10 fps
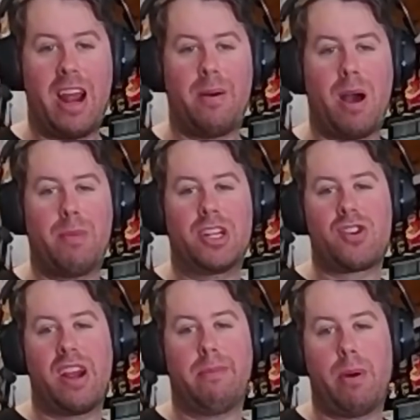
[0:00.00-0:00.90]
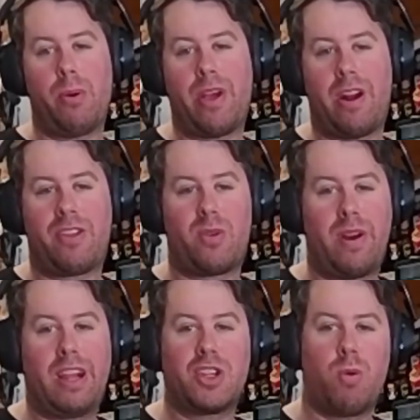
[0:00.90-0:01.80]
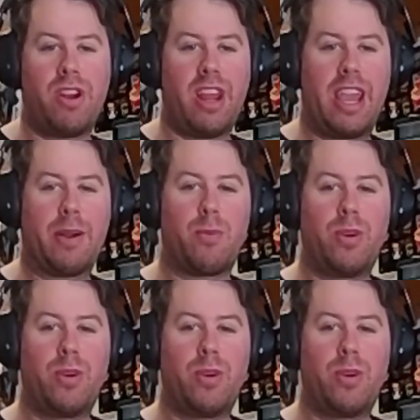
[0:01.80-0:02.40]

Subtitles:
I'm going to try them both out at the range one day and